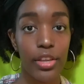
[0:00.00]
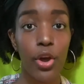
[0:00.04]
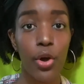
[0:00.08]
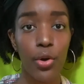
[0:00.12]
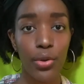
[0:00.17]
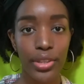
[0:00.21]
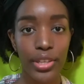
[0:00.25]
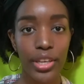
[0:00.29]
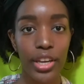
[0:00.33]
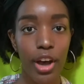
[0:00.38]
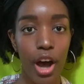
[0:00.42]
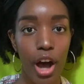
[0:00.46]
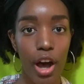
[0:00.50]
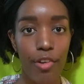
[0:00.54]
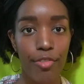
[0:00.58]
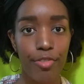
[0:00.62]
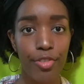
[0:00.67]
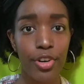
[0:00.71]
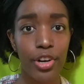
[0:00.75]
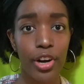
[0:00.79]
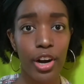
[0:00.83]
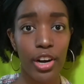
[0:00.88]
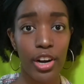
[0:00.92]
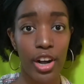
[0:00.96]
only
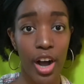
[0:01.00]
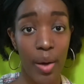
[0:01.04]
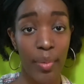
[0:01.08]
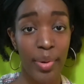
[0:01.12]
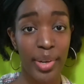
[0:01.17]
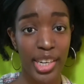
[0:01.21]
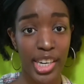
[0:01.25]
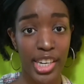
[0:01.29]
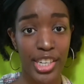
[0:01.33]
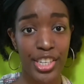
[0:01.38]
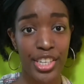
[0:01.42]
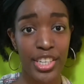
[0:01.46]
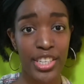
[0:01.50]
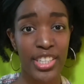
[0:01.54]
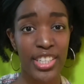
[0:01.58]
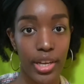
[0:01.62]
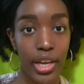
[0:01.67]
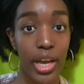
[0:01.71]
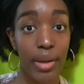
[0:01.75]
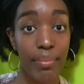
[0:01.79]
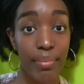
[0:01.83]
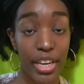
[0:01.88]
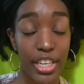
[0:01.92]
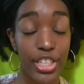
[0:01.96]
offer accommodation
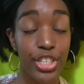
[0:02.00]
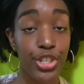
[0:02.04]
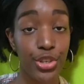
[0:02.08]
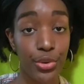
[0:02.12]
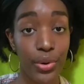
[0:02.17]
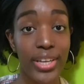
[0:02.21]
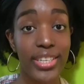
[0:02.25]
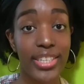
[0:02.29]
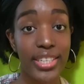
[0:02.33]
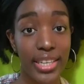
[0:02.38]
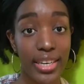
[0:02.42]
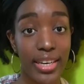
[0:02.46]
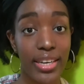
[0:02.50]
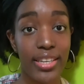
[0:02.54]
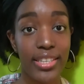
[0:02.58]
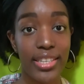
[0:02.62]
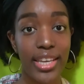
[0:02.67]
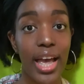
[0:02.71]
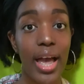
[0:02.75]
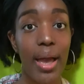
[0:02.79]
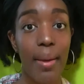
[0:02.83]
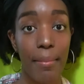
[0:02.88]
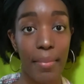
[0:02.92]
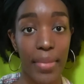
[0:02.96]
in major US cities
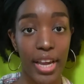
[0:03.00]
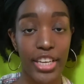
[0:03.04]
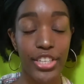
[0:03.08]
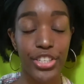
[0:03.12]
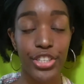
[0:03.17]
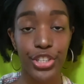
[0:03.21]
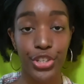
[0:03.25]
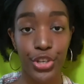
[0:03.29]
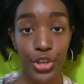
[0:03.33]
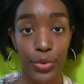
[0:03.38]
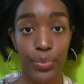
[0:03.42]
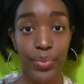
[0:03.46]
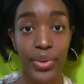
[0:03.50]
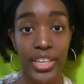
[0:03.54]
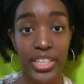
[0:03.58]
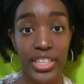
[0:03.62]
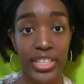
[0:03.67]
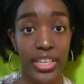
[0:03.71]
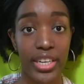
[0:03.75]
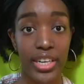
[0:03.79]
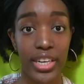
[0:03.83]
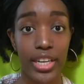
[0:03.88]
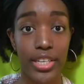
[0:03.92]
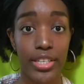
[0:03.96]
and major European
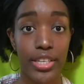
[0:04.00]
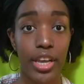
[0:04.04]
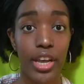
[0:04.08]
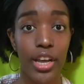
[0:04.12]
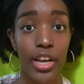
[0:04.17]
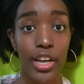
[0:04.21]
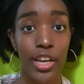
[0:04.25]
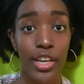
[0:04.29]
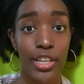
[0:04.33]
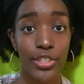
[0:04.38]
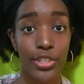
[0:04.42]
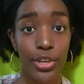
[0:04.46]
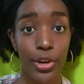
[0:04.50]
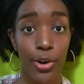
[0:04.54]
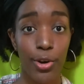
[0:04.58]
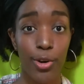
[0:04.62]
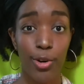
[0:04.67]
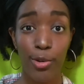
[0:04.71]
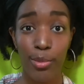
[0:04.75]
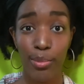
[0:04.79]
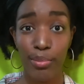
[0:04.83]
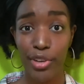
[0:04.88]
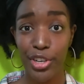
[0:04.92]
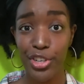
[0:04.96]
cities.
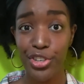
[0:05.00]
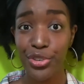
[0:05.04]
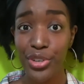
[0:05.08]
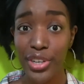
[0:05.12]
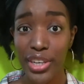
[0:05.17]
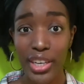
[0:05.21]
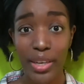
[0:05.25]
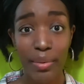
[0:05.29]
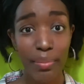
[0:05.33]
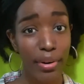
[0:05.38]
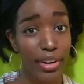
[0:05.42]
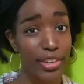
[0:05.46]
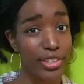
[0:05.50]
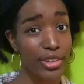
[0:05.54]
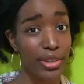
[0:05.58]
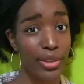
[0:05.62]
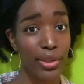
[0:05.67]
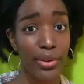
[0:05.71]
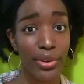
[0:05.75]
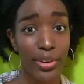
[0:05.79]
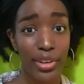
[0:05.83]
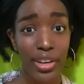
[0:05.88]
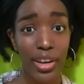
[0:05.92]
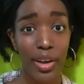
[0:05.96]
So Madrid,
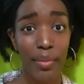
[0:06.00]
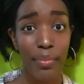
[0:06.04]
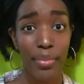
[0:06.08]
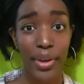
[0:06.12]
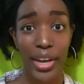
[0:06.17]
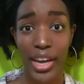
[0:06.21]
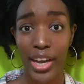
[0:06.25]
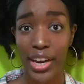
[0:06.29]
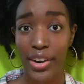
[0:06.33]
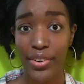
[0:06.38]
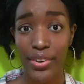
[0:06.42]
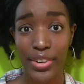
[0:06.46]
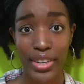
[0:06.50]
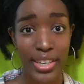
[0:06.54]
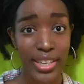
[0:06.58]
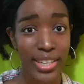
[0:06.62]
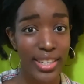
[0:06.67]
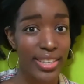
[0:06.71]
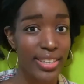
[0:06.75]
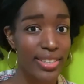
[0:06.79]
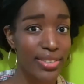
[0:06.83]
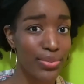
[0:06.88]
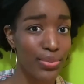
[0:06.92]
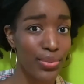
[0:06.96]
Barcelona,
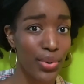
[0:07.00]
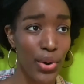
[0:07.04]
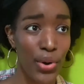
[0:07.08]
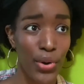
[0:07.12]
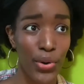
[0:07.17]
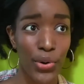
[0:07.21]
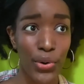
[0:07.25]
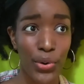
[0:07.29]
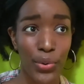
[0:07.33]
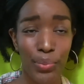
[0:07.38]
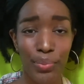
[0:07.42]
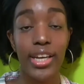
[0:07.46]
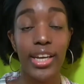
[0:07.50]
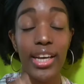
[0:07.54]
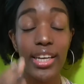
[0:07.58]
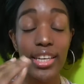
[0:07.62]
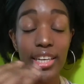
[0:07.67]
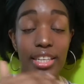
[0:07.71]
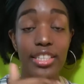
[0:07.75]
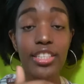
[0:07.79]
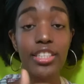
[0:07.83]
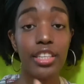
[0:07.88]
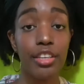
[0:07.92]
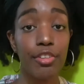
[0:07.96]
Paris, Rome. It
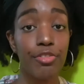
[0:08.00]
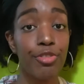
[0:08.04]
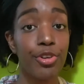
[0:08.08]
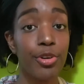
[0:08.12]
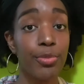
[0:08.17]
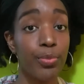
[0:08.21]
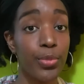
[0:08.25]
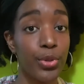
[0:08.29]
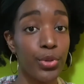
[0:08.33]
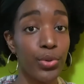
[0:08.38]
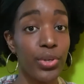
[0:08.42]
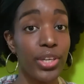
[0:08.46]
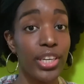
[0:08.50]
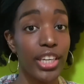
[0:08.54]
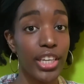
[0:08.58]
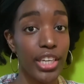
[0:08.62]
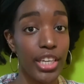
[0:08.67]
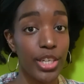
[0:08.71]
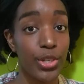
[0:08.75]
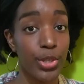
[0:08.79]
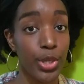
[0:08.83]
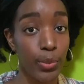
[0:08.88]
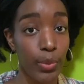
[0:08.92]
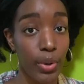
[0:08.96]
does differ between
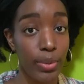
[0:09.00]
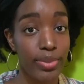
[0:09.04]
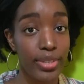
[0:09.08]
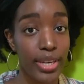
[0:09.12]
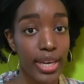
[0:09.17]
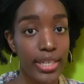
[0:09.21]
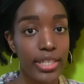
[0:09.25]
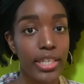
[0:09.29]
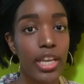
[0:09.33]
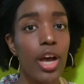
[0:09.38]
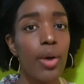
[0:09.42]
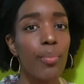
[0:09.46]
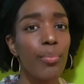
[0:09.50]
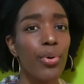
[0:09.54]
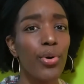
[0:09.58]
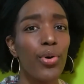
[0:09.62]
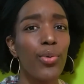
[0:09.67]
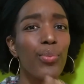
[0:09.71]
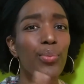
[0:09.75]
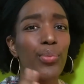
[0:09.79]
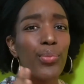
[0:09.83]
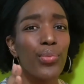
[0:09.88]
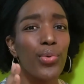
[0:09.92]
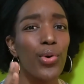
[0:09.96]
each website,
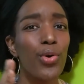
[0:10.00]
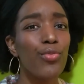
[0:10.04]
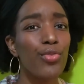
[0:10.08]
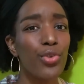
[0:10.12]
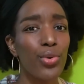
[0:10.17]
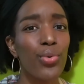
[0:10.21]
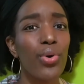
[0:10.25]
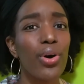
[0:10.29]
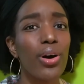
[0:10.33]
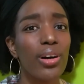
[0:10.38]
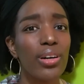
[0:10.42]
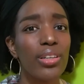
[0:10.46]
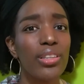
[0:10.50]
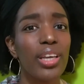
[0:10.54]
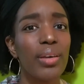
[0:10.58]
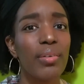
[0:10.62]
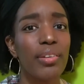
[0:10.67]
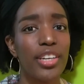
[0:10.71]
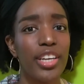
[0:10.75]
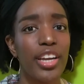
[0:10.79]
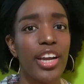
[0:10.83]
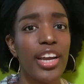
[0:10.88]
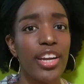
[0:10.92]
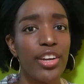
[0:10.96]
but overall they
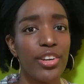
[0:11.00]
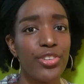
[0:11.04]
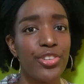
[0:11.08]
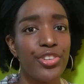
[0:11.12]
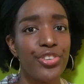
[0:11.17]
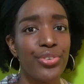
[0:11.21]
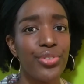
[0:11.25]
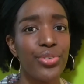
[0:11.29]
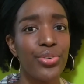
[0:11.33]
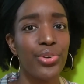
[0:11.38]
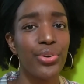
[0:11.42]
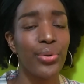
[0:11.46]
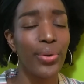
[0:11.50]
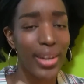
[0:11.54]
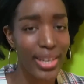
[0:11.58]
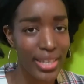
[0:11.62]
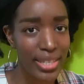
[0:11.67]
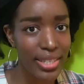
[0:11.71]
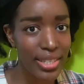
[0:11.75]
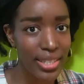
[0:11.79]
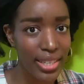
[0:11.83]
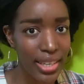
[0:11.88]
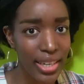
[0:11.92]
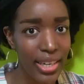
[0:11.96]
cater to US
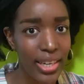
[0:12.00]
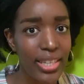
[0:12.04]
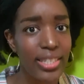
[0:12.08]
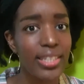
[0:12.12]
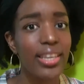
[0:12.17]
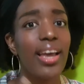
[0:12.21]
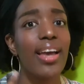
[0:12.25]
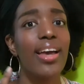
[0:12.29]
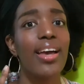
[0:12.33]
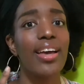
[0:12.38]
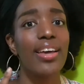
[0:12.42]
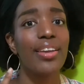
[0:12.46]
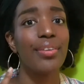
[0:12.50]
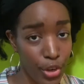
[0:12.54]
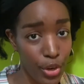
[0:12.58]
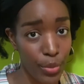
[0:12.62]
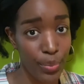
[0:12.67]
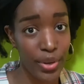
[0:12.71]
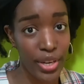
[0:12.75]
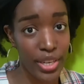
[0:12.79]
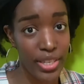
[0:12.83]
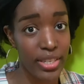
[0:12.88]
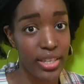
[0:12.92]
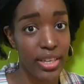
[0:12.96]
cities and
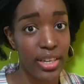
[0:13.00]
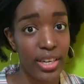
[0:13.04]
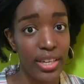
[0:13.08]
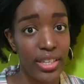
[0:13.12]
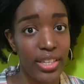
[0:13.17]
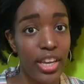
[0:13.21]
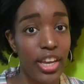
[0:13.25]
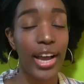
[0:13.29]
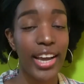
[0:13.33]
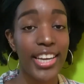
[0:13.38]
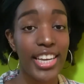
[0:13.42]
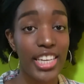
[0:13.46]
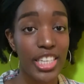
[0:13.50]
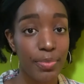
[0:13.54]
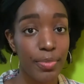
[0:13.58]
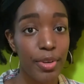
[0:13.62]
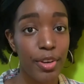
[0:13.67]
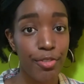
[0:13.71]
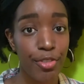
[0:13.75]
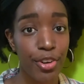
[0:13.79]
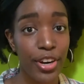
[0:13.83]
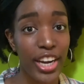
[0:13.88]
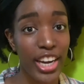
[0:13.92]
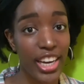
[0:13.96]
European cities. I can speak
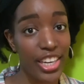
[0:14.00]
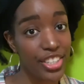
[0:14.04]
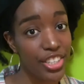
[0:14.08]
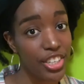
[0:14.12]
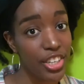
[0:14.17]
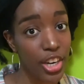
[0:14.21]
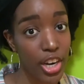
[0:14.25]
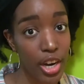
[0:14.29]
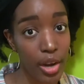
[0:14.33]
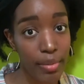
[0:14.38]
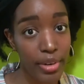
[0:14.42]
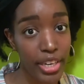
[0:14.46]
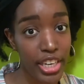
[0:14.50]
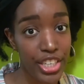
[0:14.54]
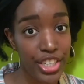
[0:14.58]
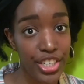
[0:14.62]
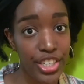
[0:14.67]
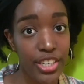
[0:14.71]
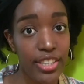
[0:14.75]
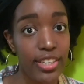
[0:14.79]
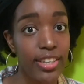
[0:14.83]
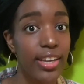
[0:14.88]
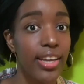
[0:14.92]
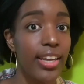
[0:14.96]
for Asian
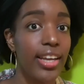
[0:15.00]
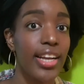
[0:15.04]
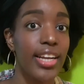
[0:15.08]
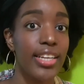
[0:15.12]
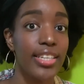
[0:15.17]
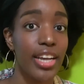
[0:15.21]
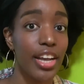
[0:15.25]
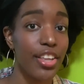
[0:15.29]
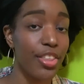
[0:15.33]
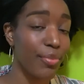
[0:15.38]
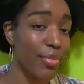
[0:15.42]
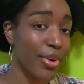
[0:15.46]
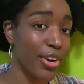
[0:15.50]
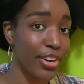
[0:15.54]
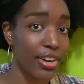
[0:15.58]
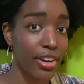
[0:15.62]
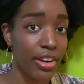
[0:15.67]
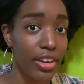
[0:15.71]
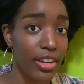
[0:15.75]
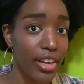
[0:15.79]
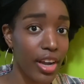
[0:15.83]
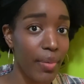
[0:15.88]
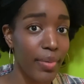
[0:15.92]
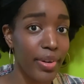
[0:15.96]
accommodation, South America
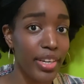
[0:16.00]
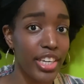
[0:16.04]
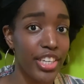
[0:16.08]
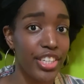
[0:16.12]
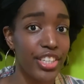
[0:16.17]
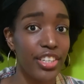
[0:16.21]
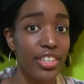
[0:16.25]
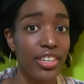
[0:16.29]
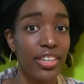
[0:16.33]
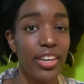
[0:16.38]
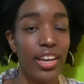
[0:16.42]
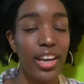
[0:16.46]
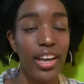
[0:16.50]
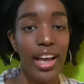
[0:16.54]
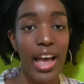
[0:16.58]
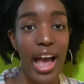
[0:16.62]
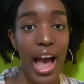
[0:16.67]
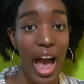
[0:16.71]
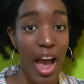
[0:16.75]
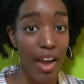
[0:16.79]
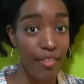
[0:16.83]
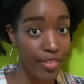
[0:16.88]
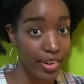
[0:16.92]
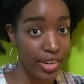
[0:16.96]
accommodation,
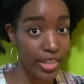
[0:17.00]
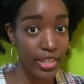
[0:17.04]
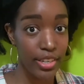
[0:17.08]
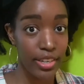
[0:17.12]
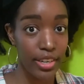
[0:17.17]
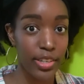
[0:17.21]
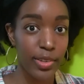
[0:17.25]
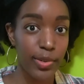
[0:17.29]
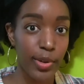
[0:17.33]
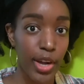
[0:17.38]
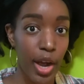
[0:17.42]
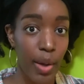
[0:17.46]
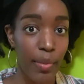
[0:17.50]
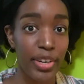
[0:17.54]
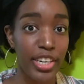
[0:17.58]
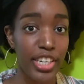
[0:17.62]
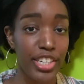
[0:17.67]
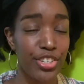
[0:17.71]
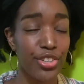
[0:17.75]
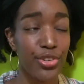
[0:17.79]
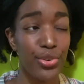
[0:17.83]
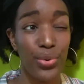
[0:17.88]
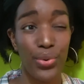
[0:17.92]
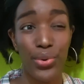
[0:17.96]
African
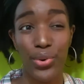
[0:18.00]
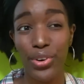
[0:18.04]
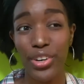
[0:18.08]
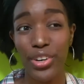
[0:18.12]
accommodation, or